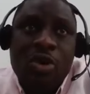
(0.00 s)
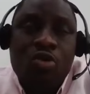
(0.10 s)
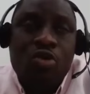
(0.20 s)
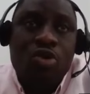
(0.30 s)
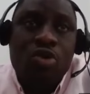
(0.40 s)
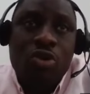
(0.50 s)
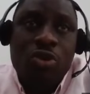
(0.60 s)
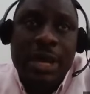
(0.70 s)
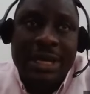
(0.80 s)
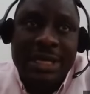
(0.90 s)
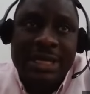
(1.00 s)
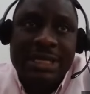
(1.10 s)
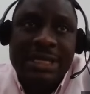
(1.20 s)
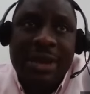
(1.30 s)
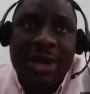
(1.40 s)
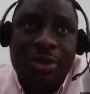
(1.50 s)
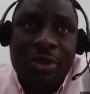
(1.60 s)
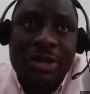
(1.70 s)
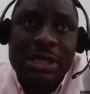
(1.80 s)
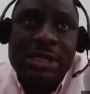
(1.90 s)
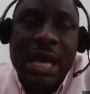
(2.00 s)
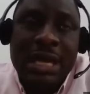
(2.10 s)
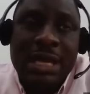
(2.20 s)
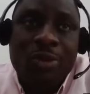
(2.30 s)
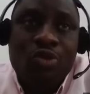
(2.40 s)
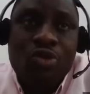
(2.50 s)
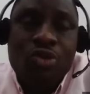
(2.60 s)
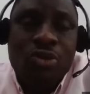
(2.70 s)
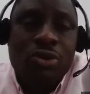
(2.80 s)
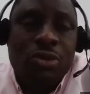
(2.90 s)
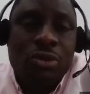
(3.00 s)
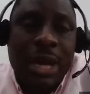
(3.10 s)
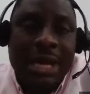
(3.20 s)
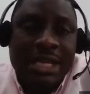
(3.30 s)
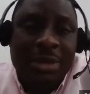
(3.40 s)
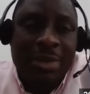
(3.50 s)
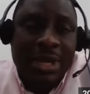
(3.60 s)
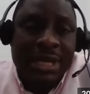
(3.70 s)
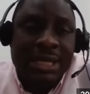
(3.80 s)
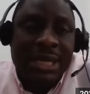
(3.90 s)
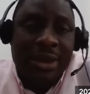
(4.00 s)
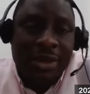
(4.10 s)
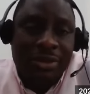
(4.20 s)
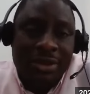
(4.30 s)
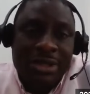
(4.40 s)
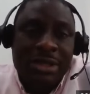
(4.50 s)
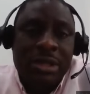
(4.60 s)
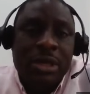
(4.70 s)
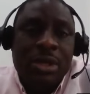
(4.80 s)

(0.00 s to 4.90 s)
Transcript: who an executive director is, and then who an independent director is.